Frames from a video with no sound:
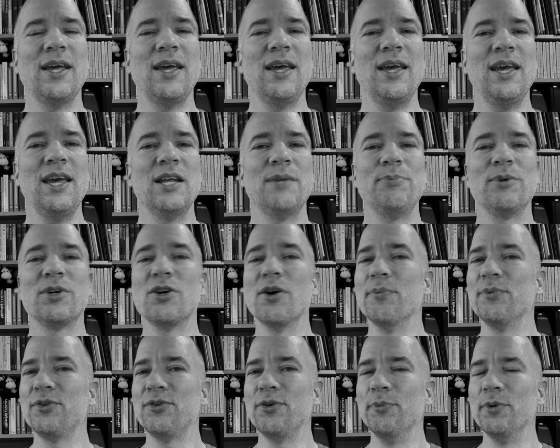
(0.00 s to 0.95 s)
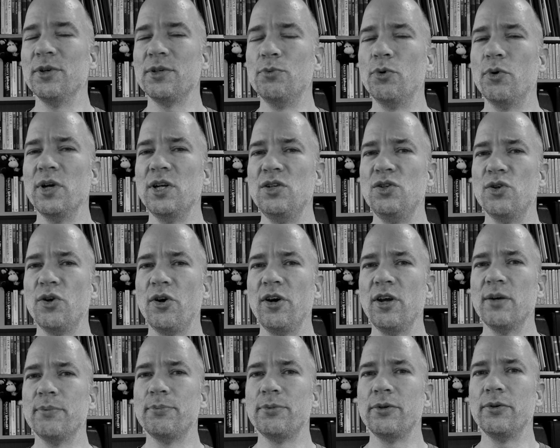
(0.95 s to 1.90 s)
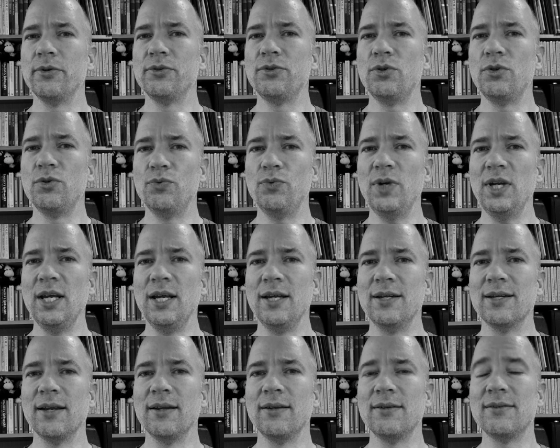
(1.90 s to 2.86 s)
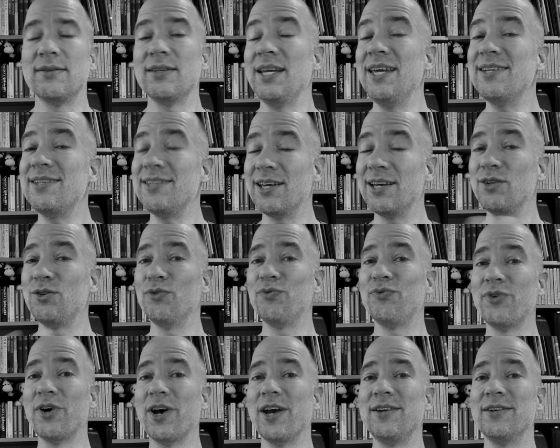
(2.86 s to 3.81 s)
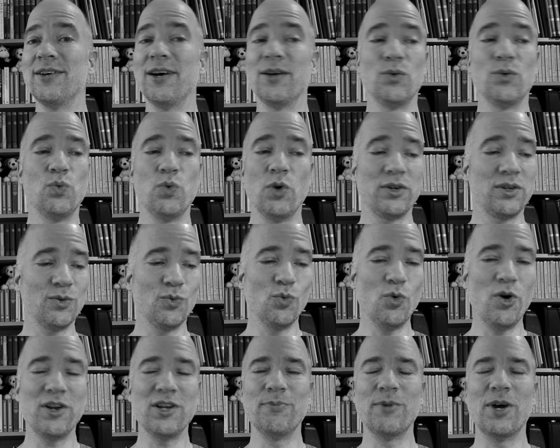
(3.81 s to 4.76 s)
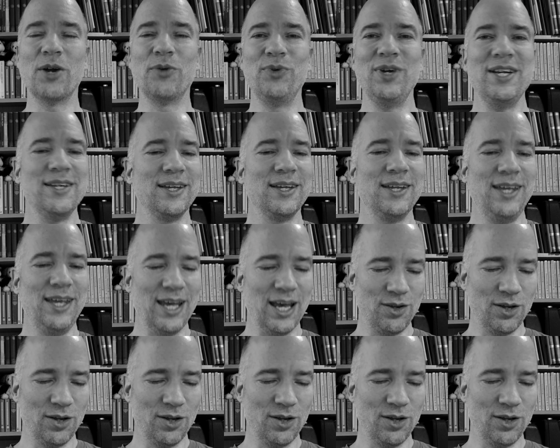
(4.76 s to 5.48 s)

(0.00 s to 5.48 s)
it becomes so much more enjoyable to read, and it's easier to find out what am I reading here.